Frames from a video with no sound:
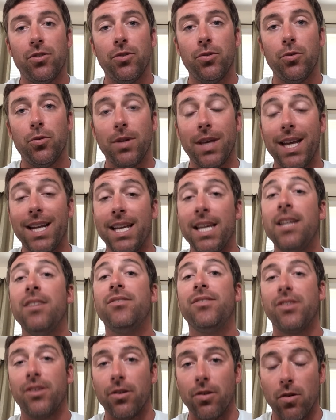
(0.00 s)
to get
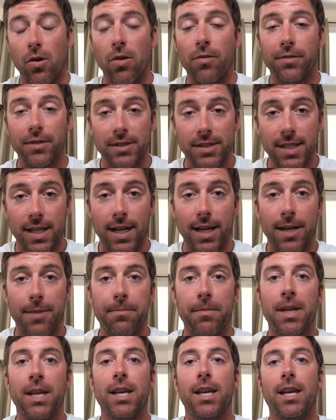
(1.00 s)
easier over
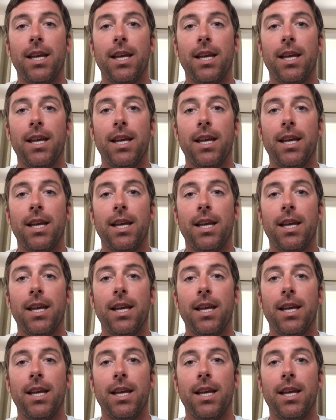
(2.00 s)
time.